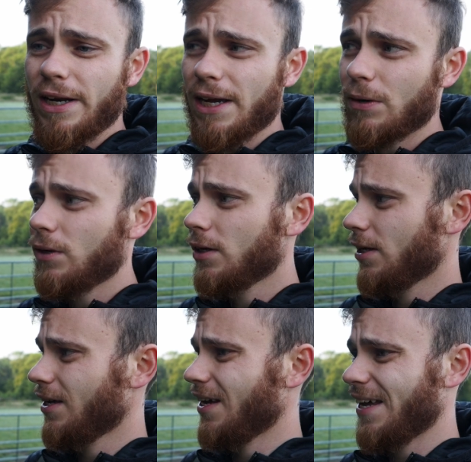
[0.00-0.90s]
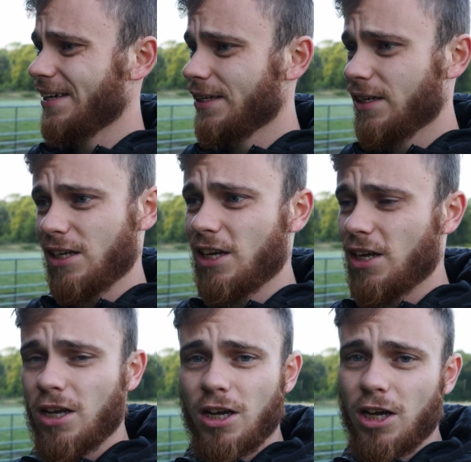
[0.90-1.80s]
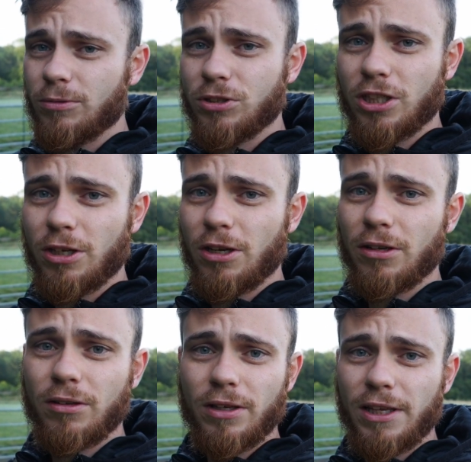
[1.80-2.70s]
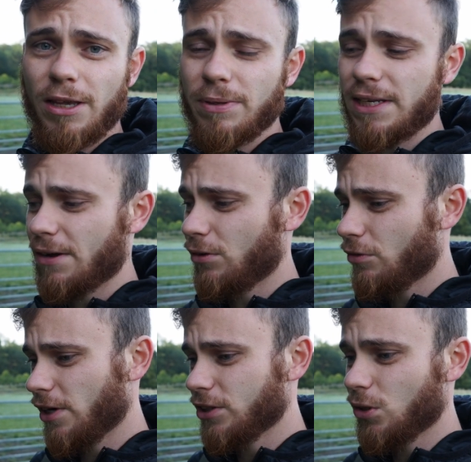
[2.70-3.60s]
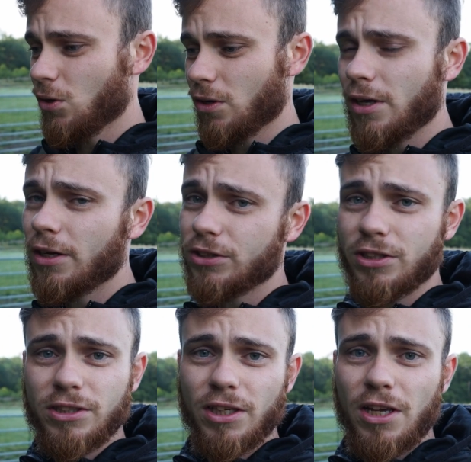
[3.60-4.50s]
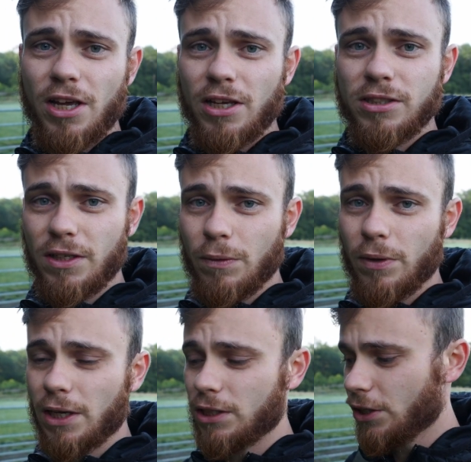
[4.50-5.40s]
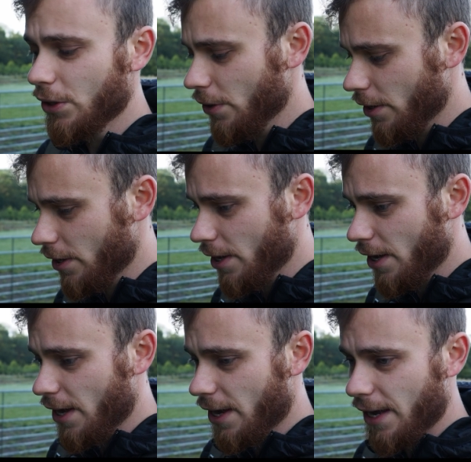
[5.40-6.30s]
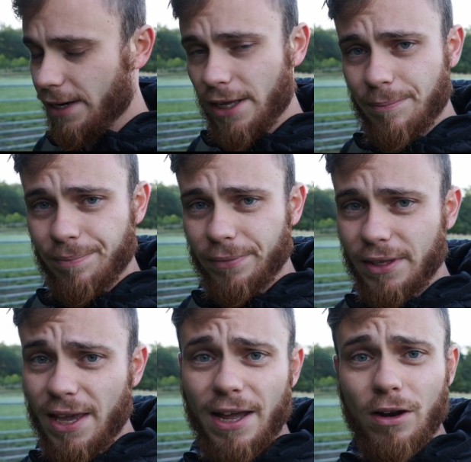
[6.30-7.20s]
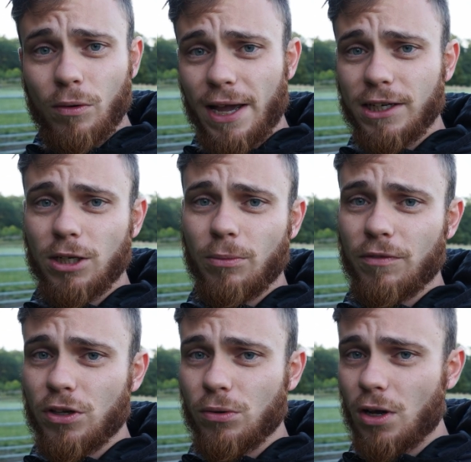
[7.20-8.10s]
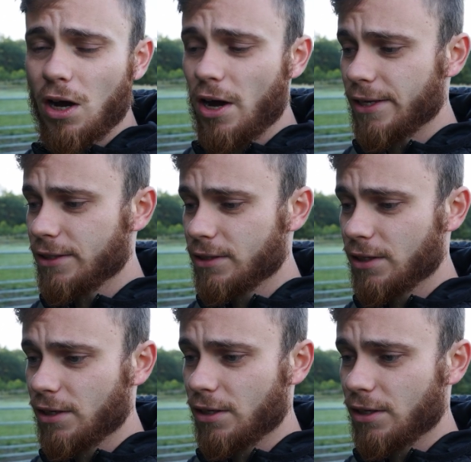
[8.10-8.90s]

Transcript: now and I'm just going to keep it down, not really talk, and just see what we can do. And um, yeah, and I'll catch up with you guys